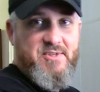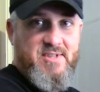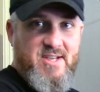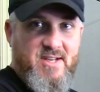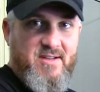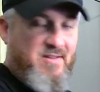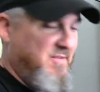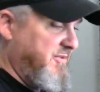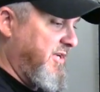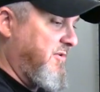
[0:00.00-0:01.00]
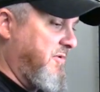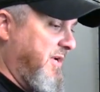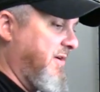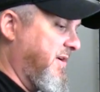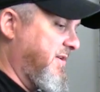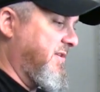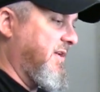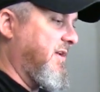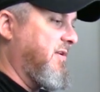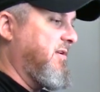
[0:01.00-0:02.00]
seen the video on how I did
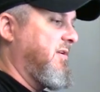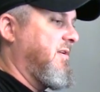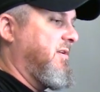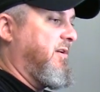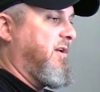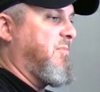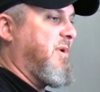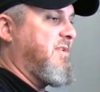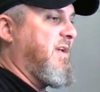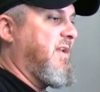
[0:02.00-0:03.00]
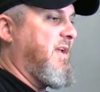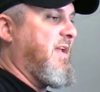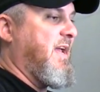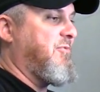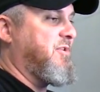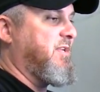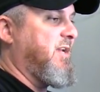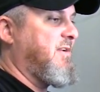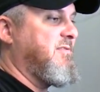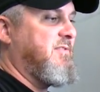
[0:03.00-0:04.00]
that, uh, made that a
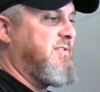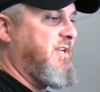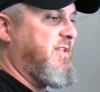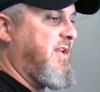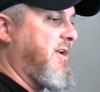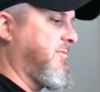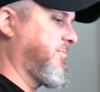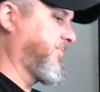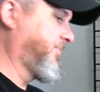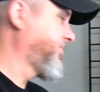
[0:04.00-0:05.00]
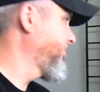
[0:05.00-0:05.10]
haversack, check that out